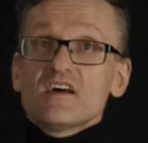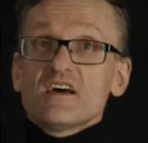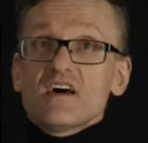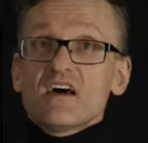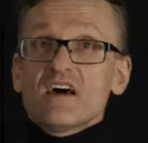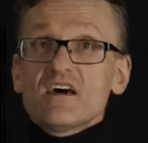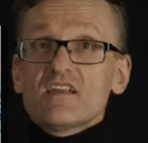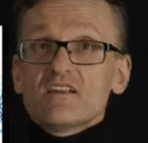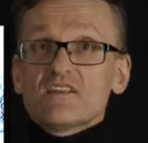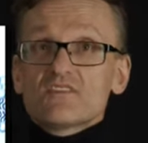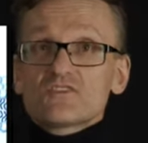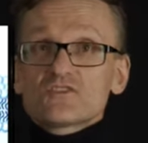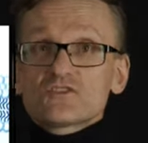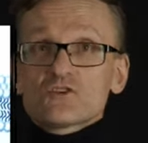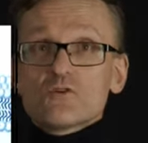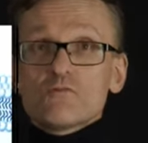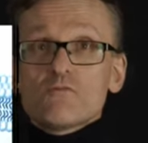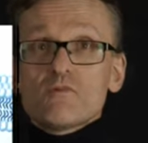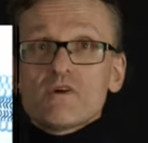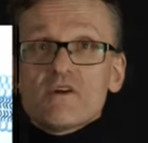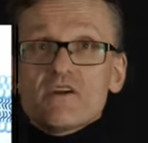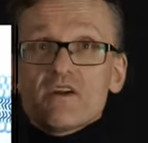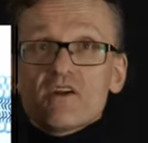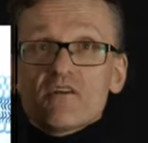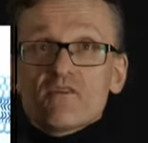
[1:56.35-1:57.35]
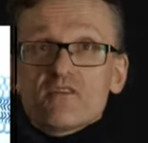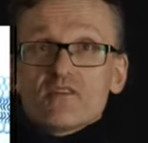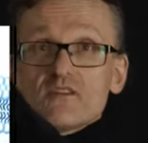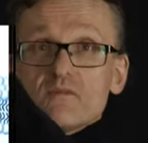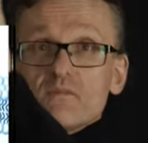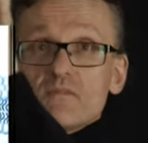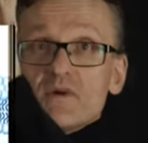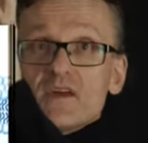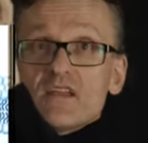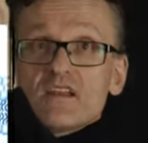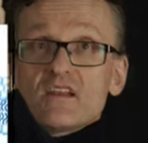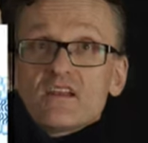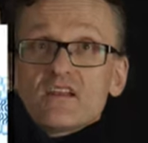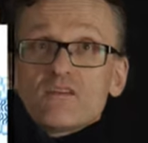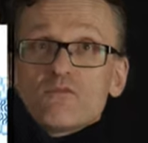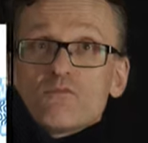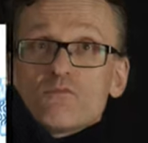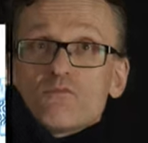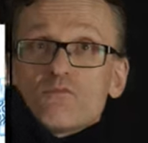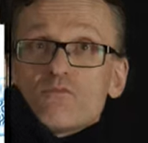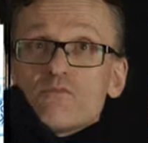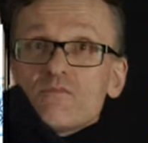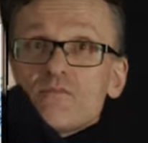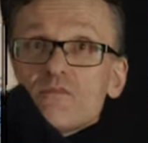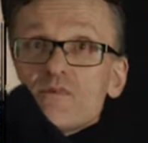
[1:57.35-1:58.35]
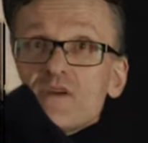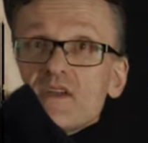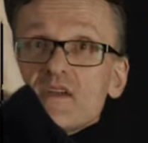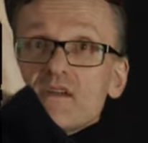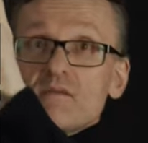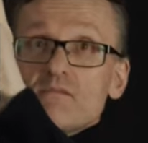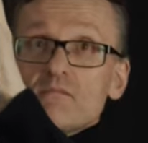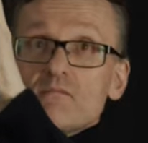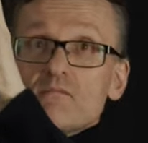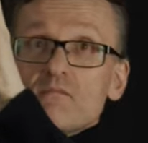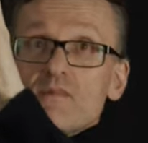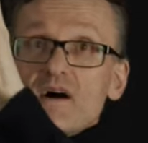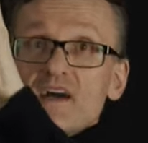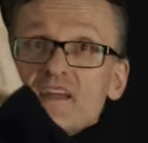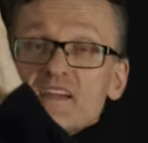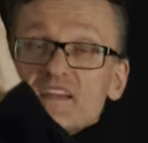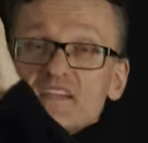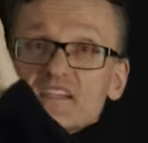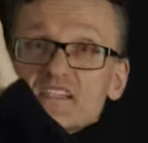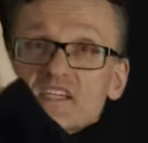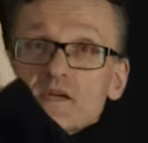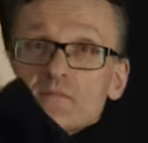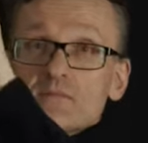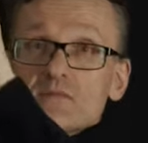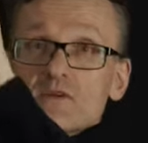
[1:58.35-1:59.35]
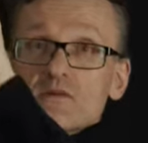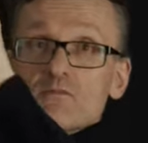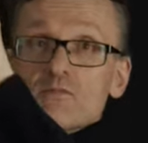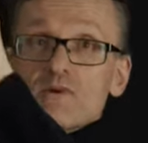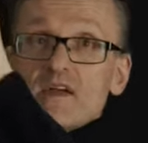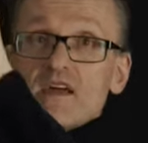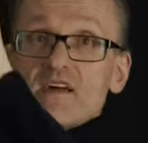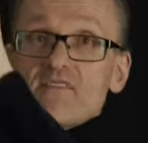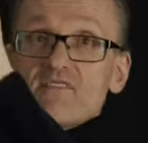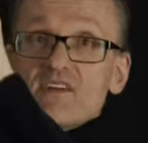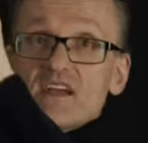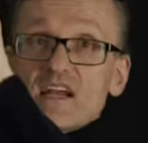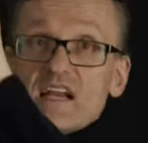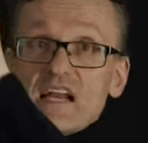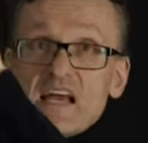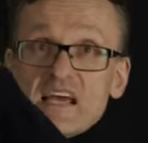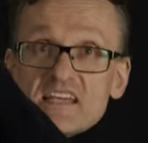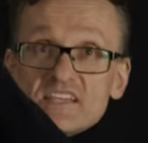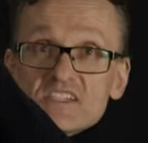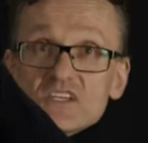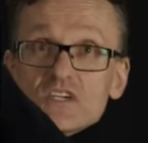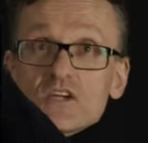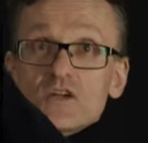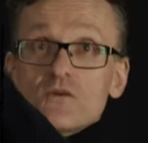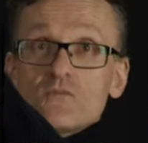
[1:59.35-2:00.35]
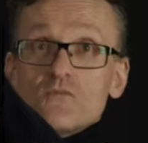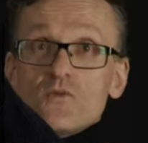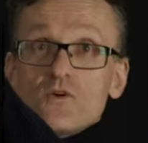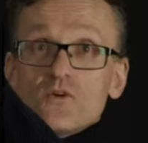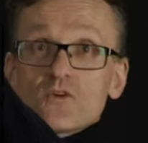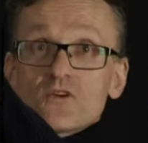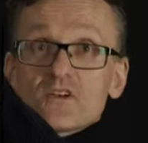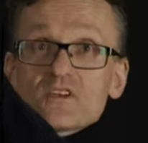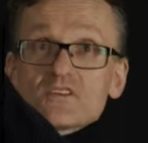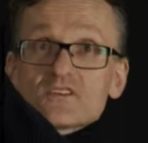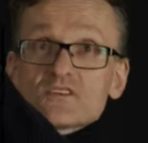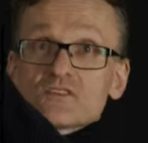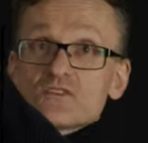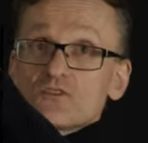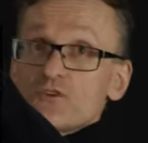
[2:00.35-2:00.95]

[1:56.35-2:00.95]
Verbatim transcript: And somewhere here in the middle, we might accept that we're having classical models,